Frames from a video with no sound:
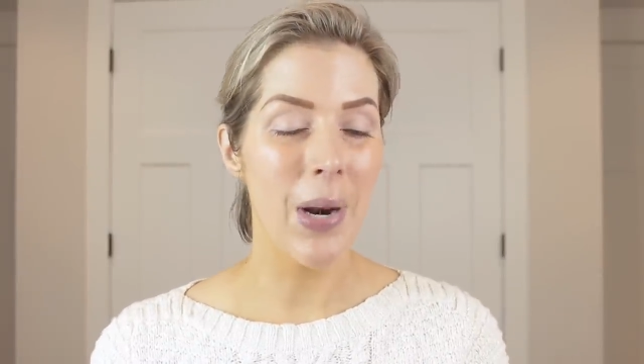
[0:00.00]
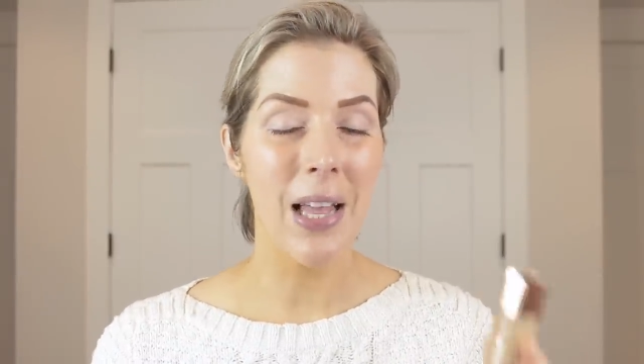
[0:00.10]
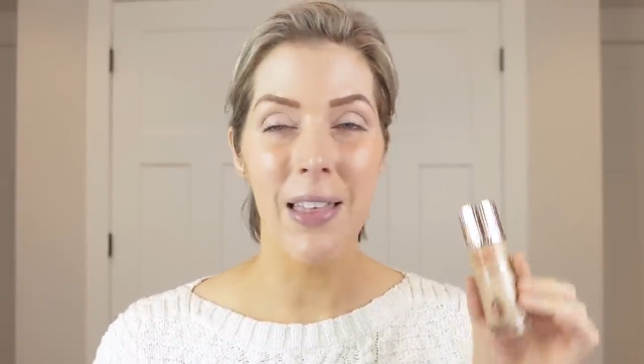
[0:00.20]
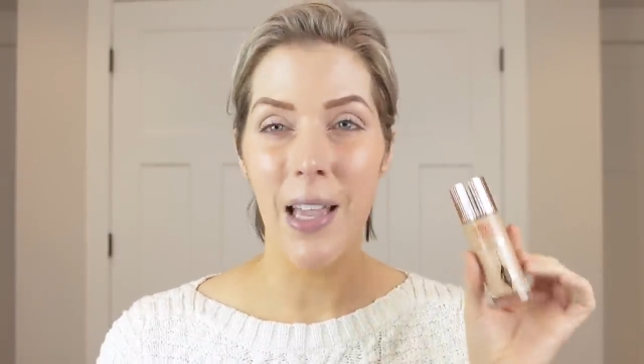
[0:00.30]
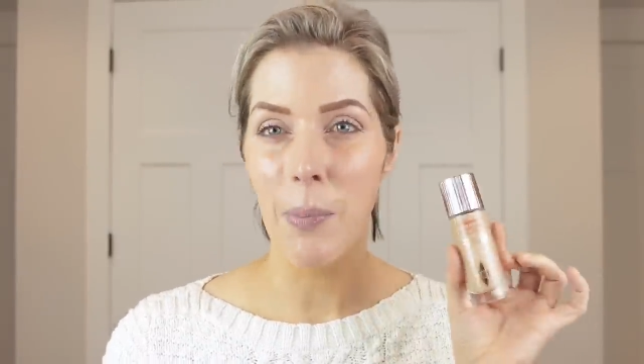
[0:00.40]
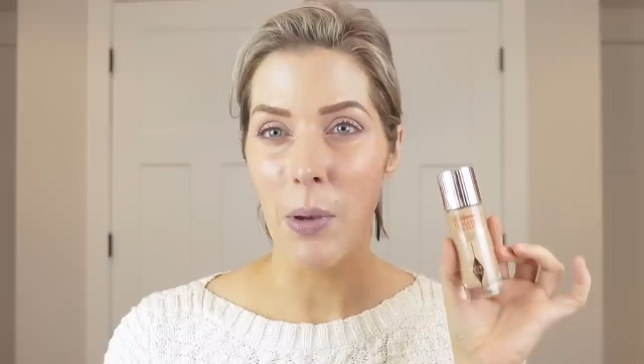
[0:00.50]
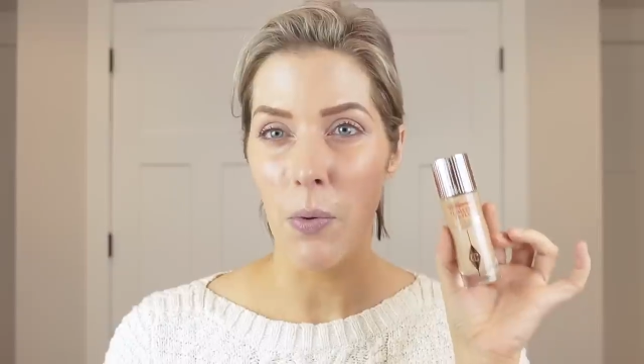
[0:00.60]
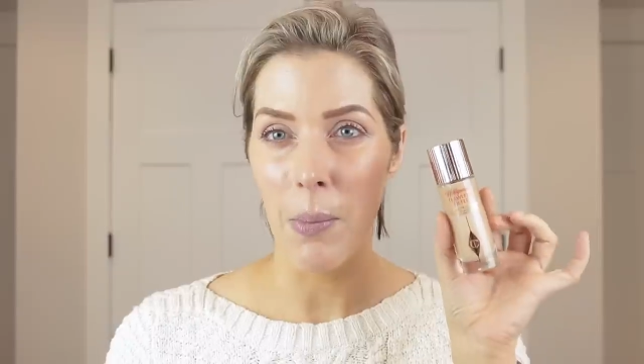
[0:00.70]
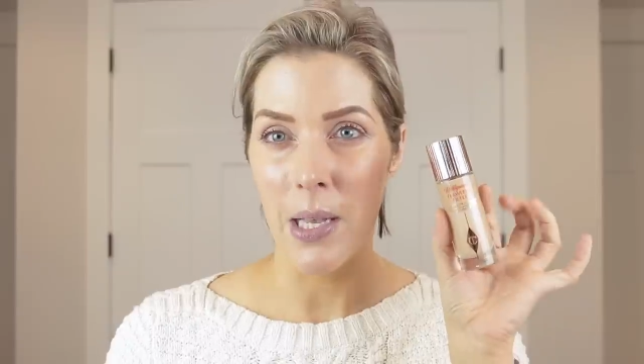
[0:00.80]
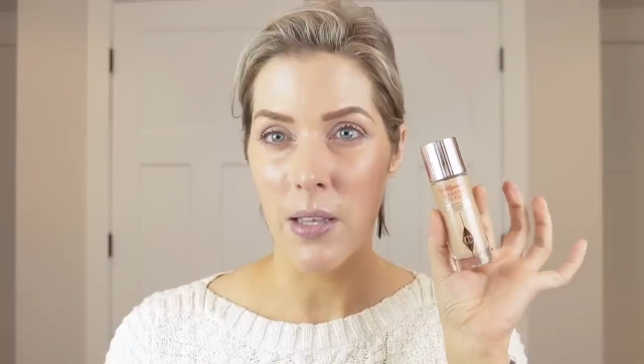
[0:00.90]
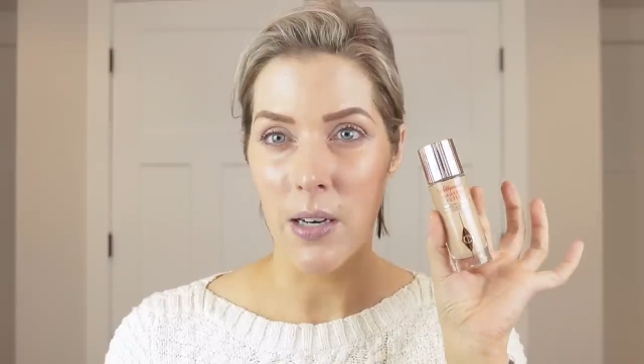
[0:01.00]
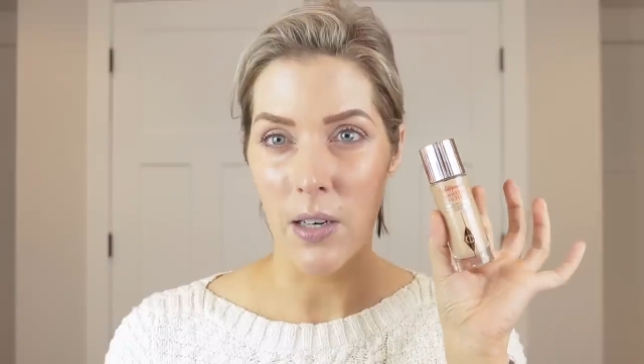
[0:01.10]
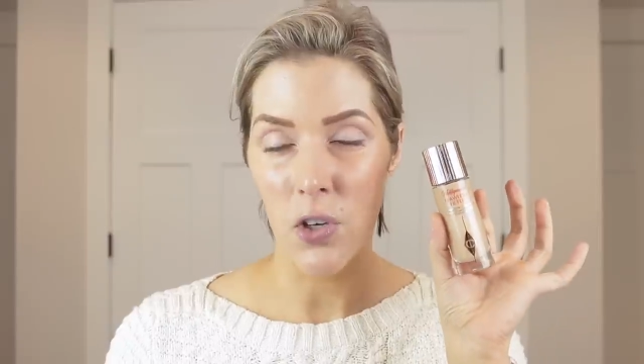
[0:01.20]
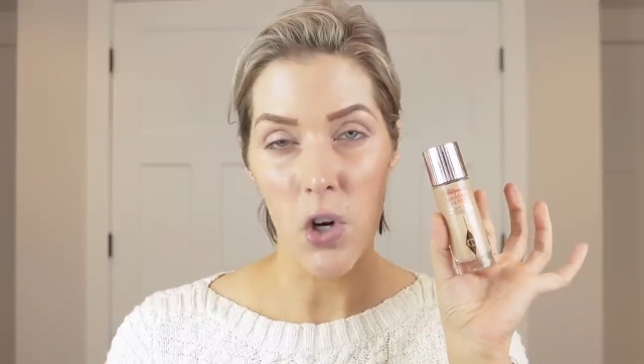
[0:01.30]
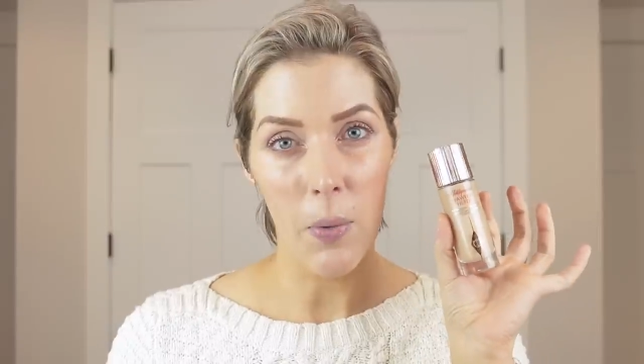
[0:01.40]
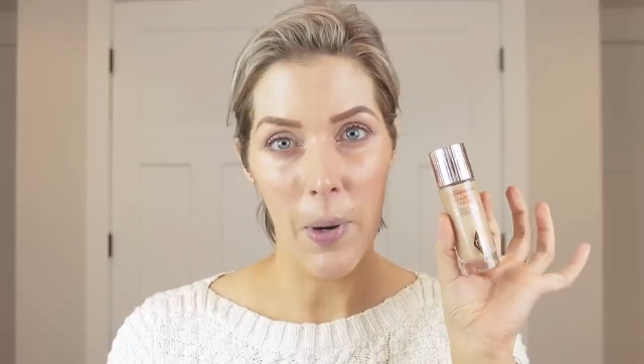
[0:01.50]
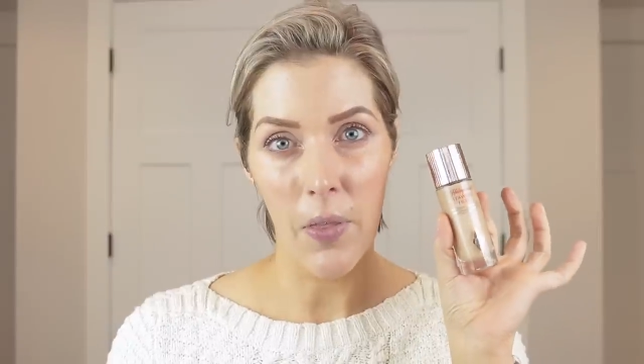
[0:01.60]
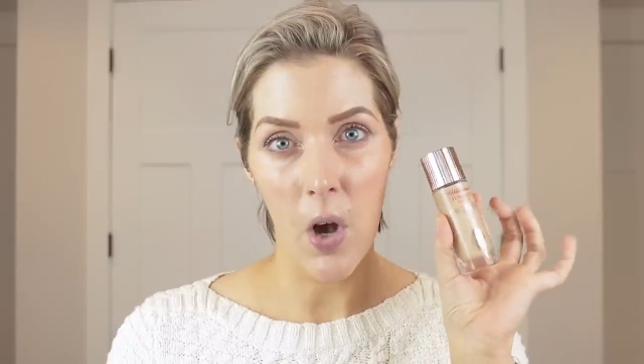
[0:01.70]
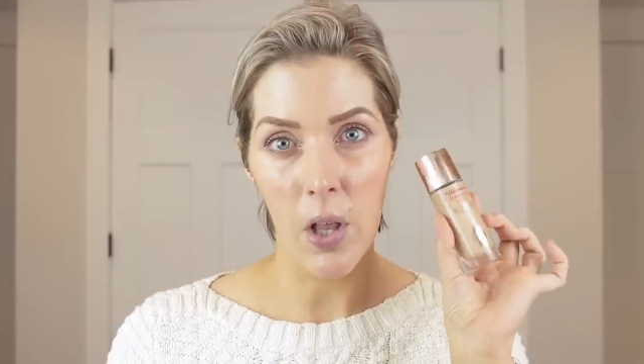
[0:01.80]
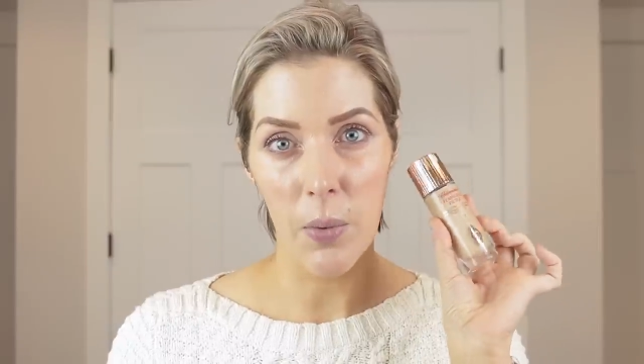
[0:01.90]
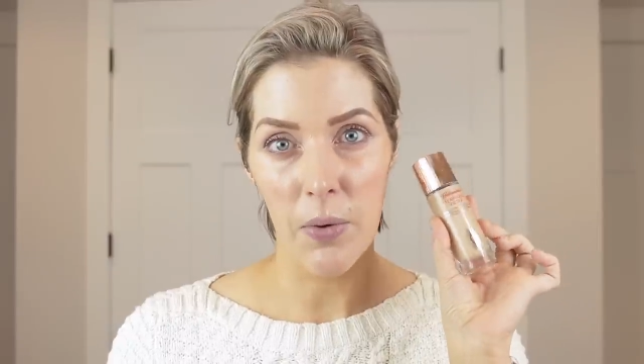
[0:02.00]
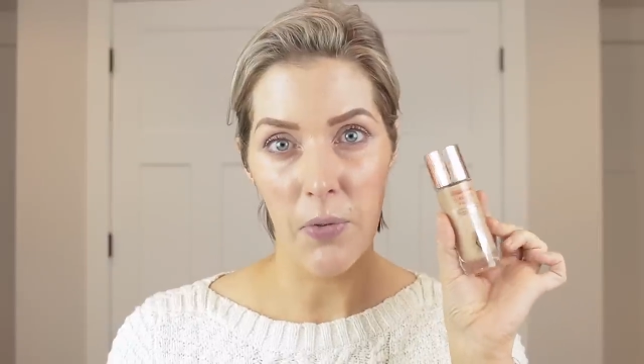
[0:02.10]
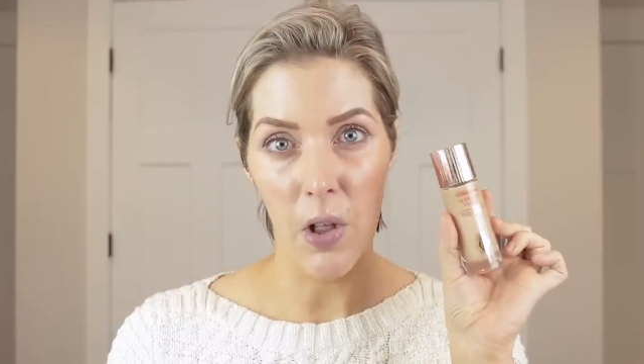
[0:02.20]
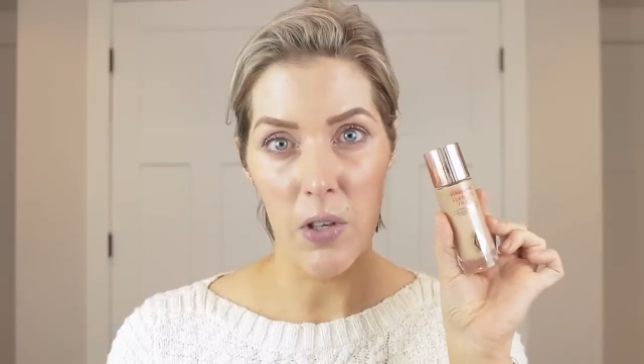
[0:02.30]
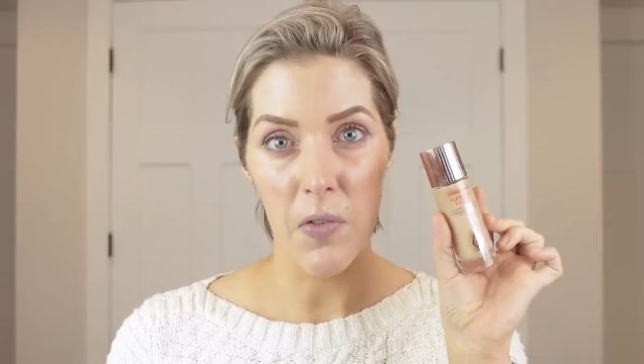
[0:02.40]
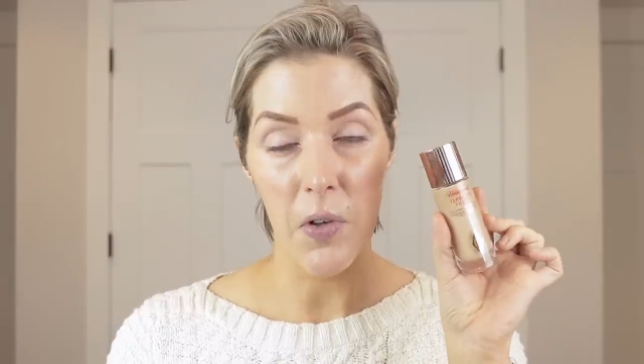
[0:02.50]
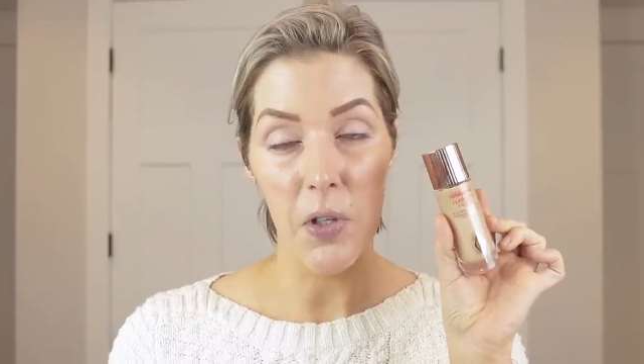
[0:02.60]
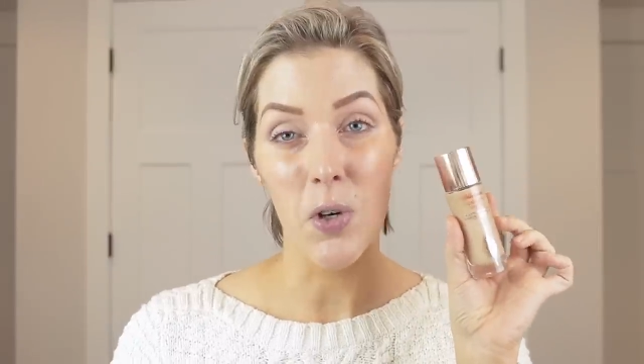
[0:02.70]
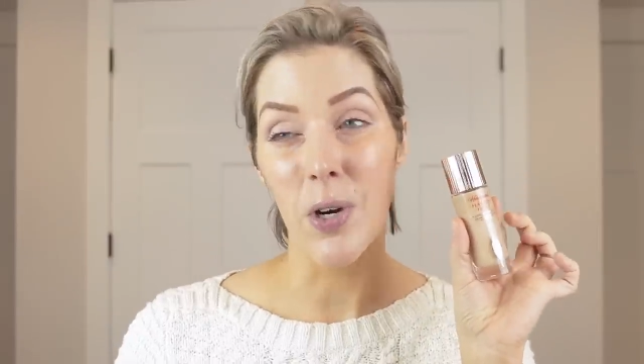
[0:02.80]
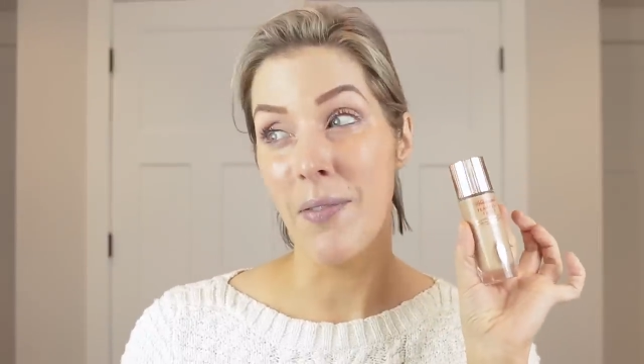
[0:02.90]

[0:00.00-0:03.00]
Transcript: but I think I'd be remiss not to talk about the Hollywood Flawless Filter,